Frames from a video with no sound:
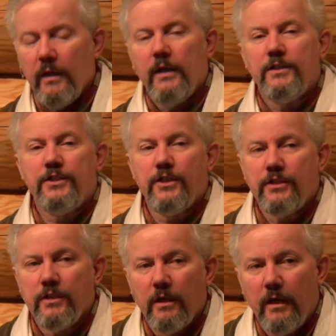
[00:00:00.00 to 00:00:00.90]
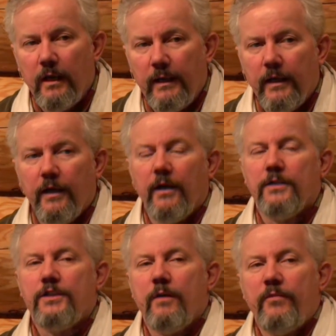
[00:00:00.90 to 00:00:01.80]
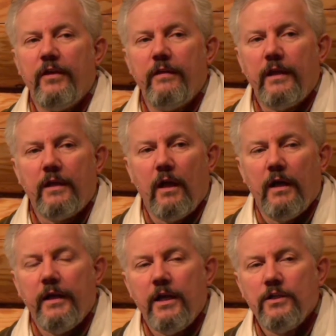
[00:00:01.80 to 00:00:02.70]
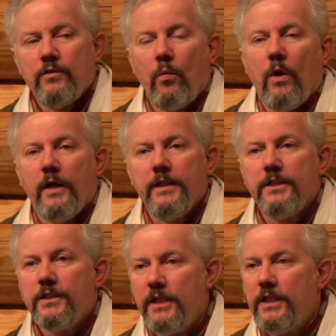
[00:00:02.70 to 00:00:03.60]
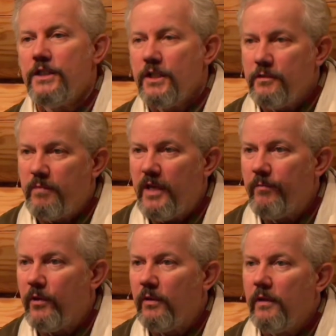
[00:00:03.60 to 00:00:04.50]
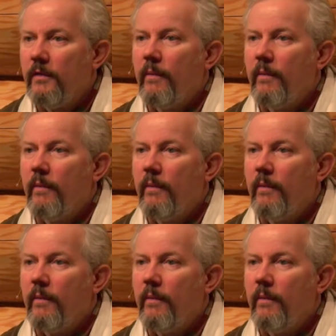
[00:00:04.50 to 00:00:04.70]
It's just something that God has wanted to teach his people.